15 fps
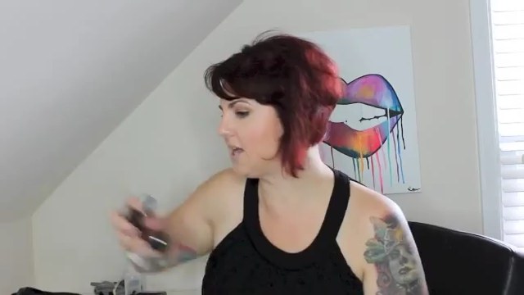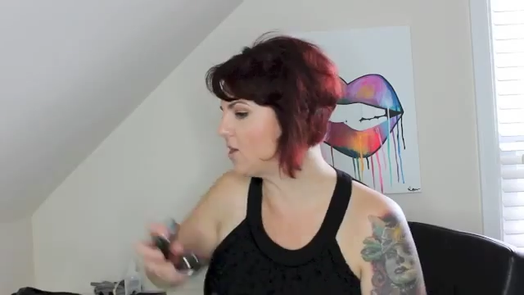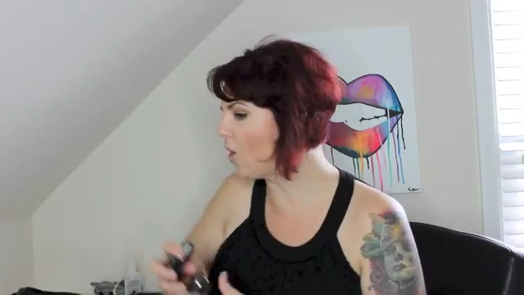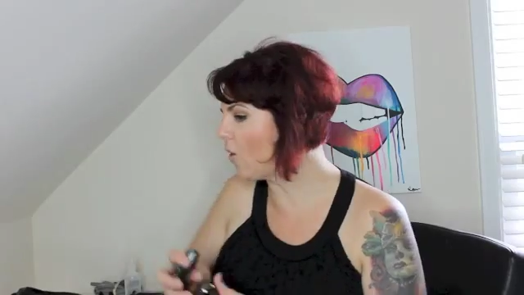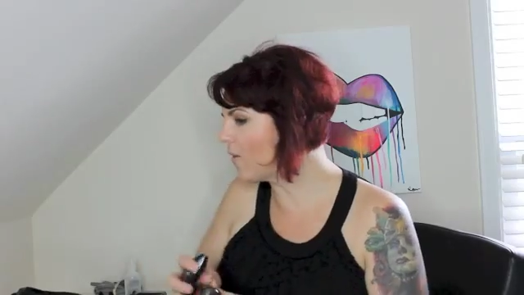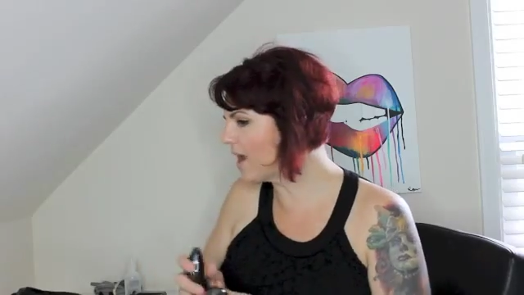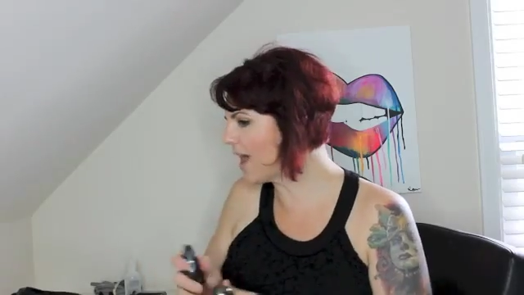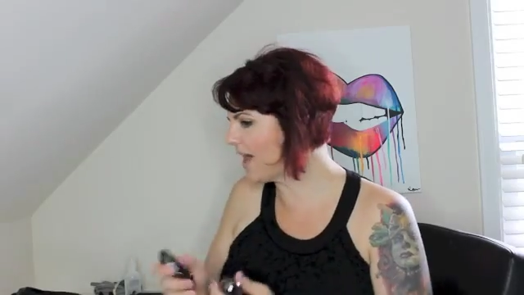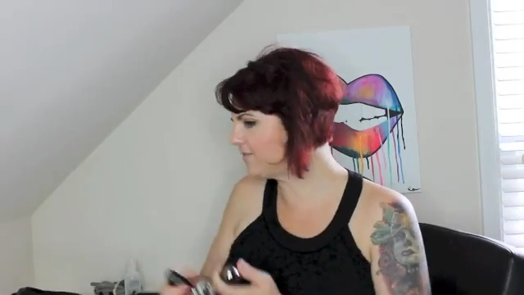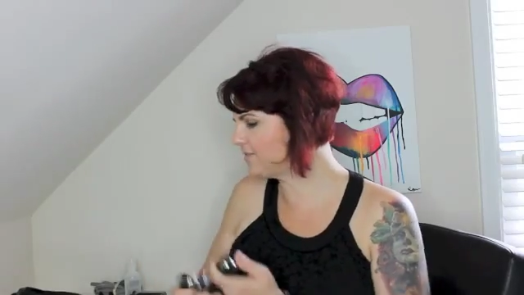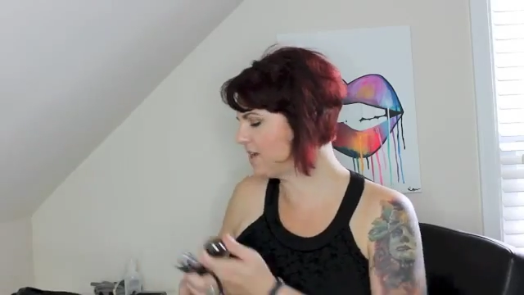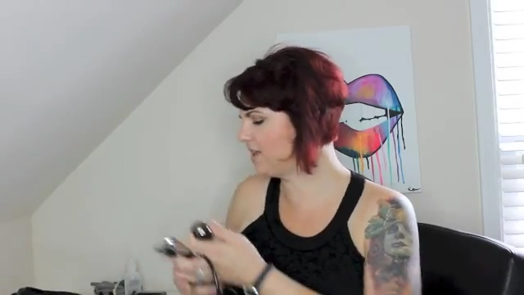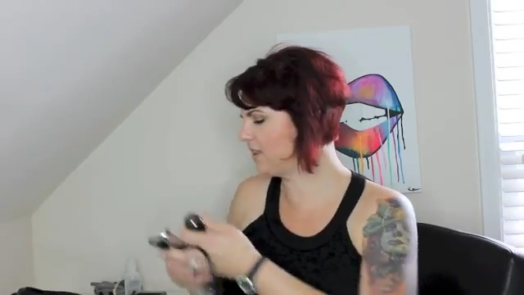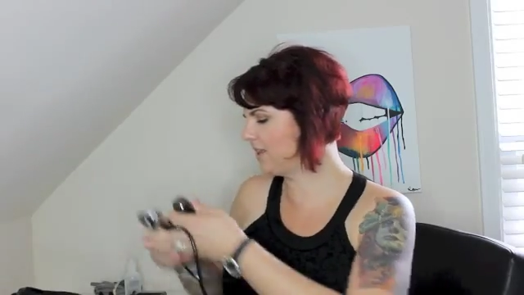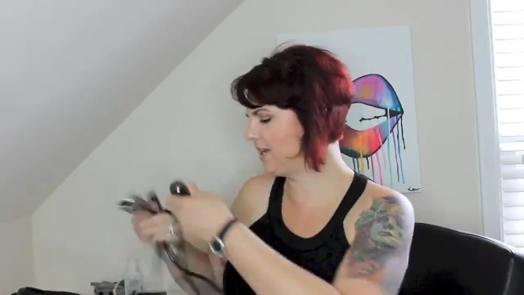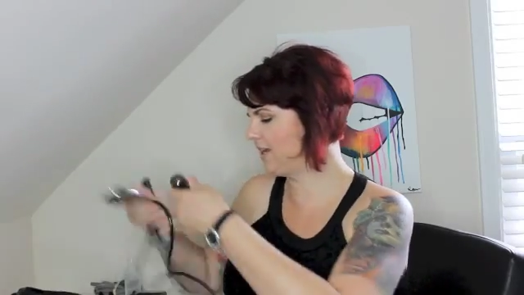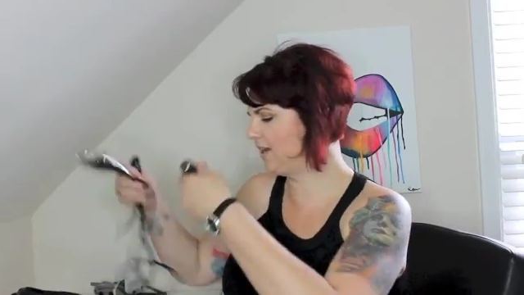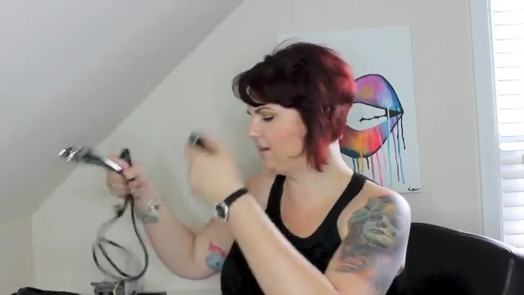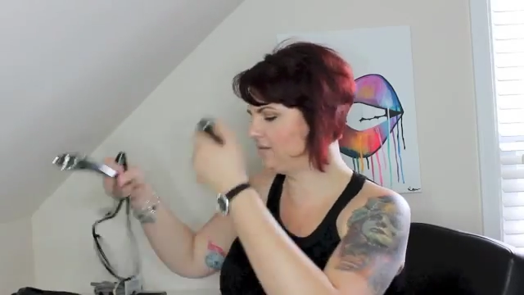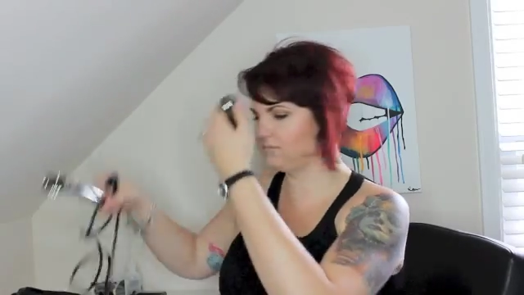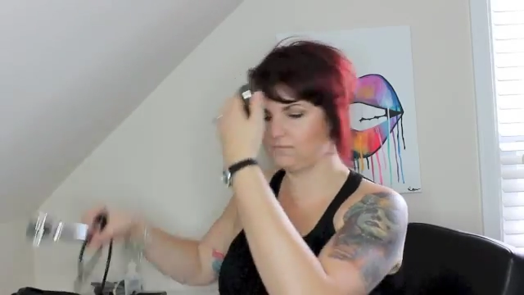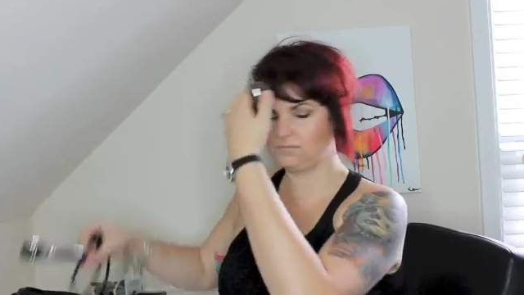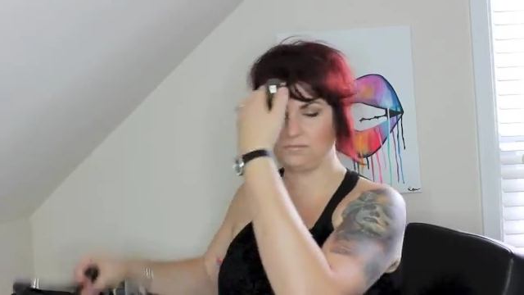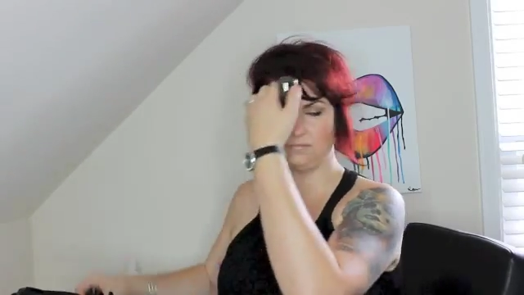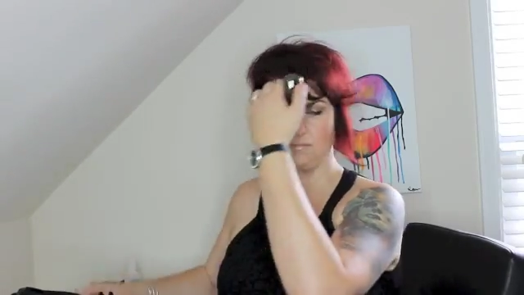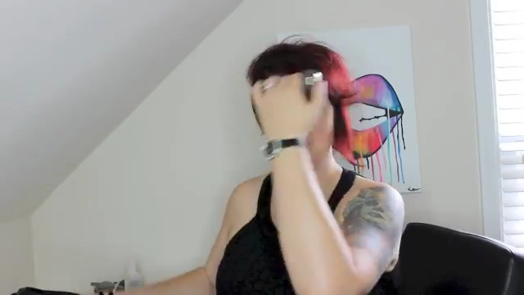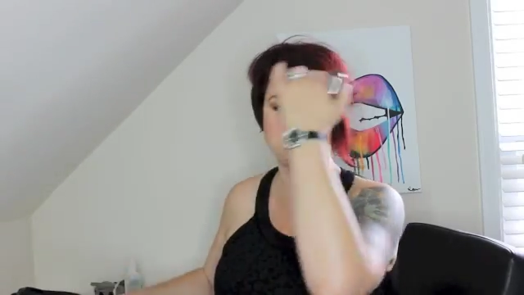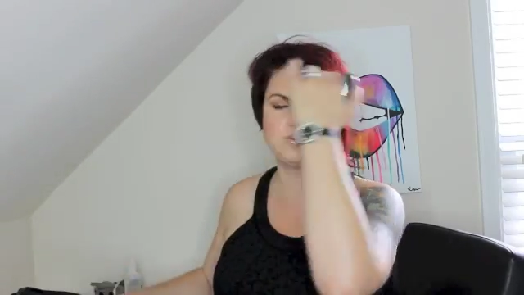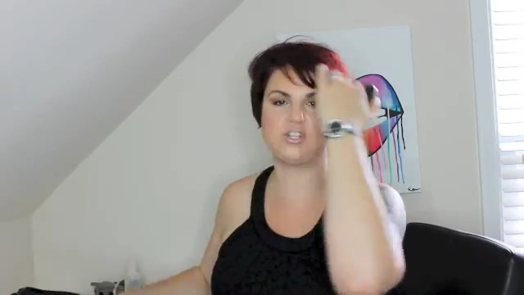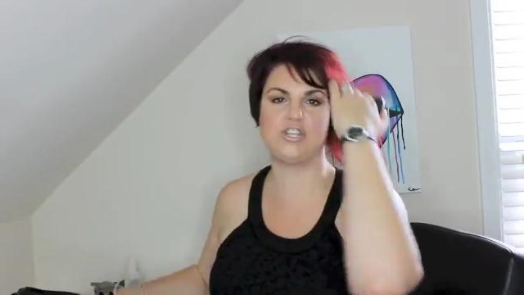I don't want to have to clean
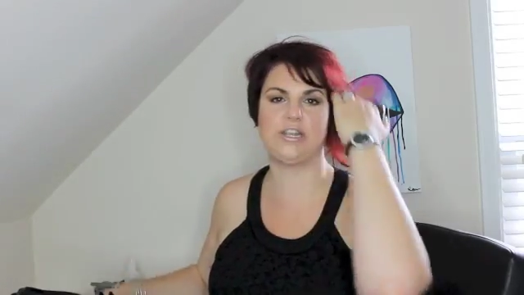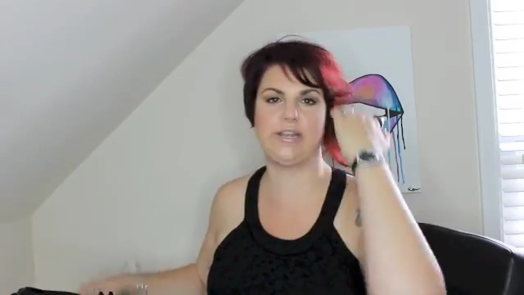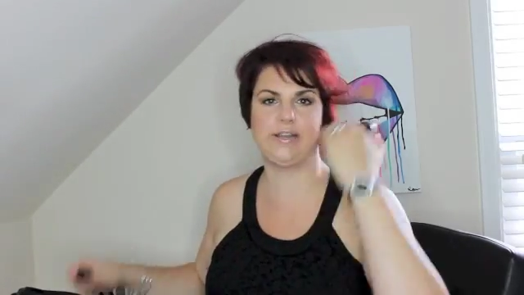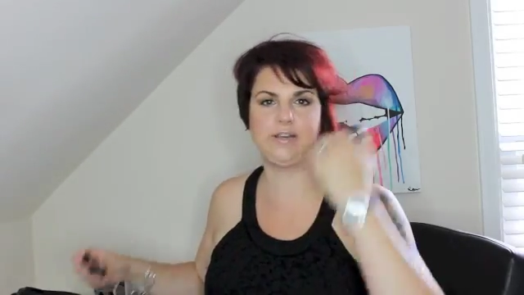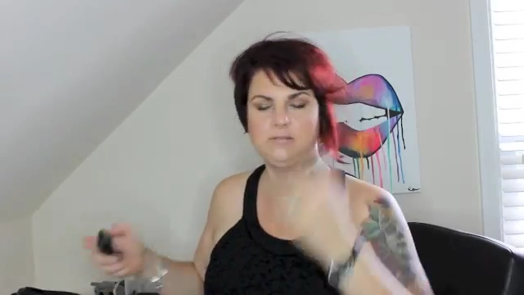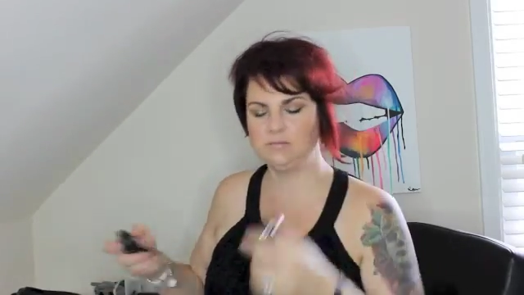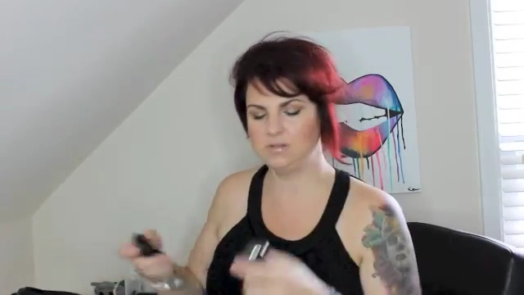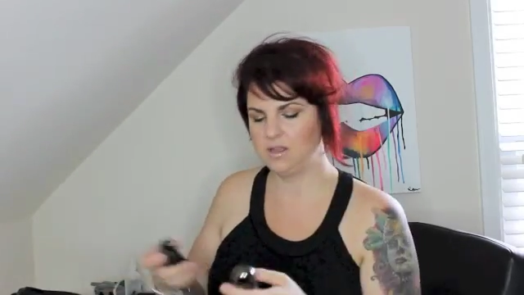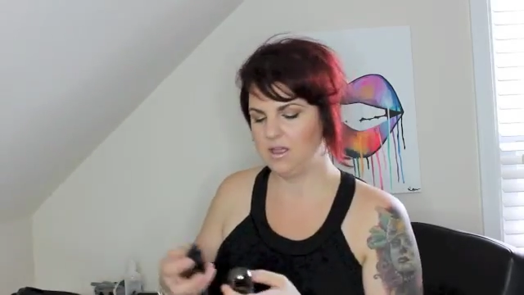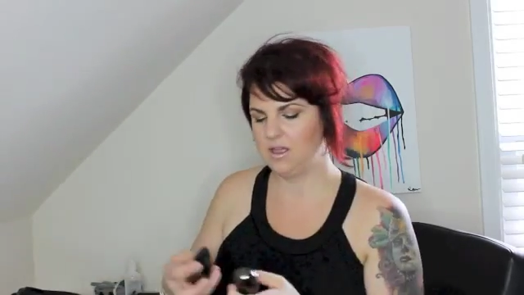the machine.